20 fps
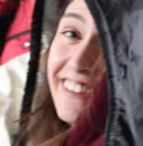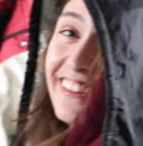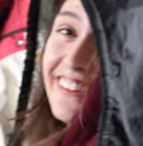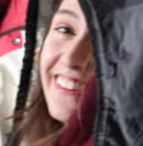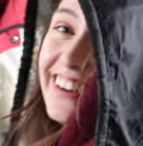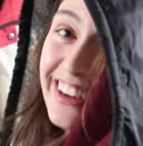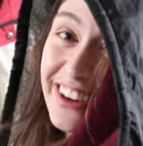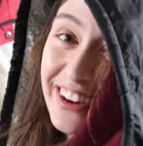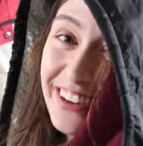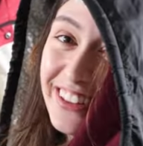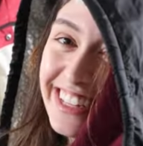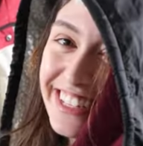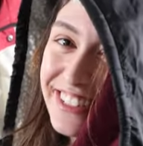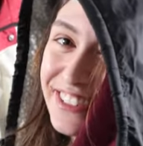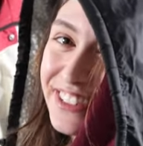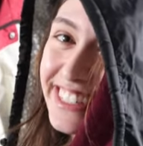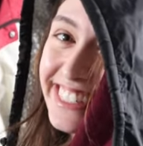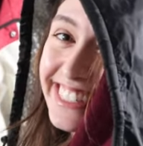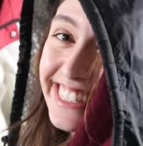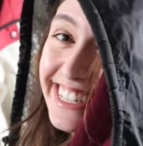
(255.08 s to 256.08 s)
everyone know this
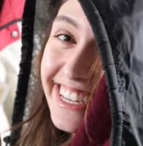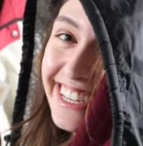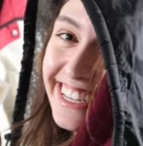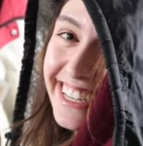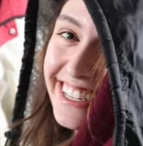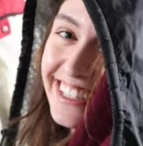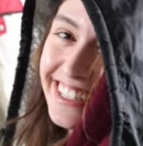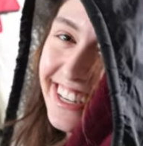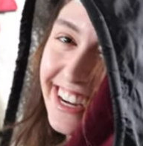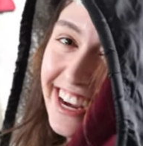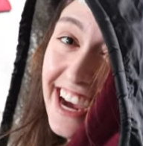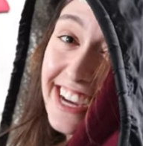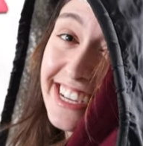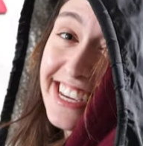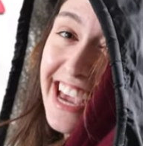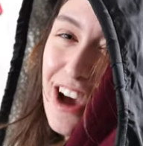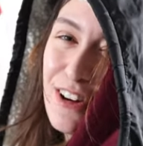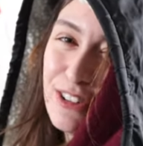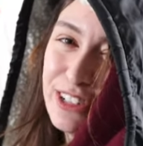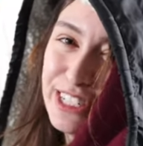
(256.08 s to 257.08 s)
one's
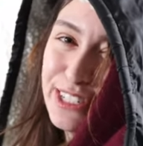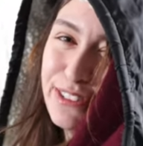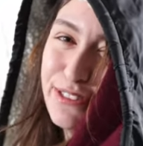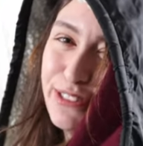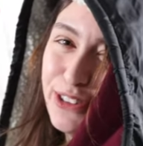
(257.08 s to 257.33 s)
accounted